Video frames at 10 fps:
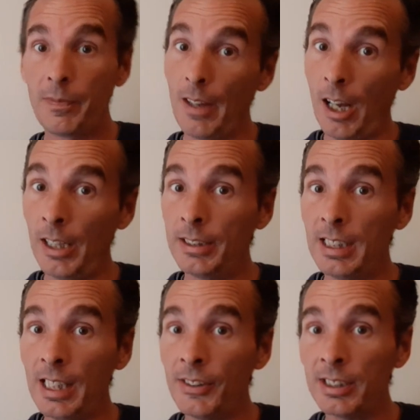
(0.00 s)
On
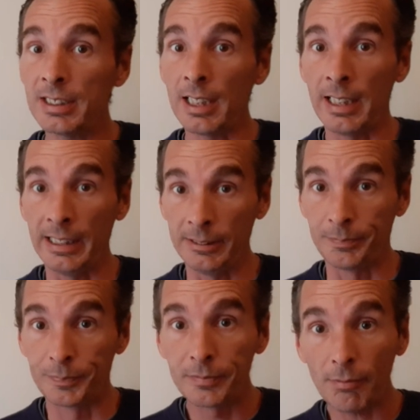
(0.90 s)
the other side,
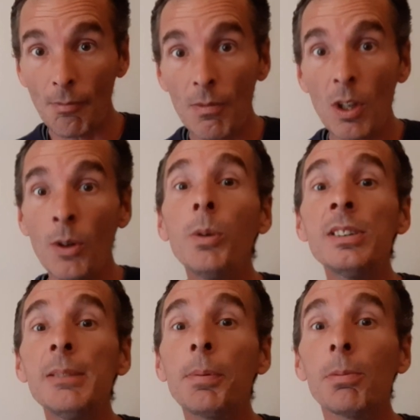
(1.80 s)

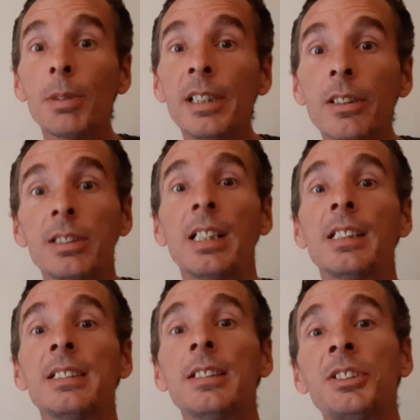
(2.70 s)
Jose Berrios
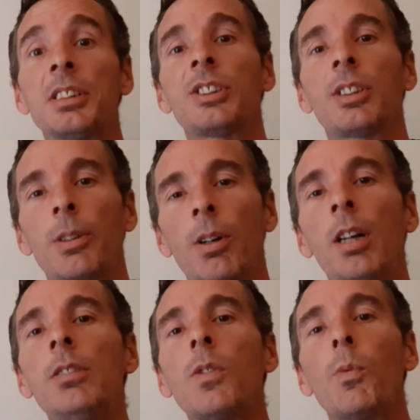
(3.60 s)
has such a
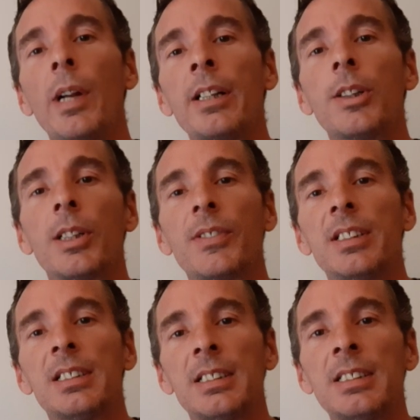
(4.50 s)
strong record of
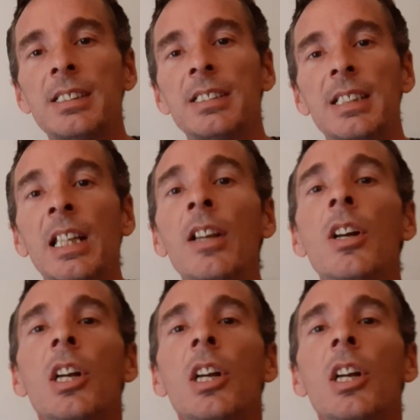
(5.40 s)
consistency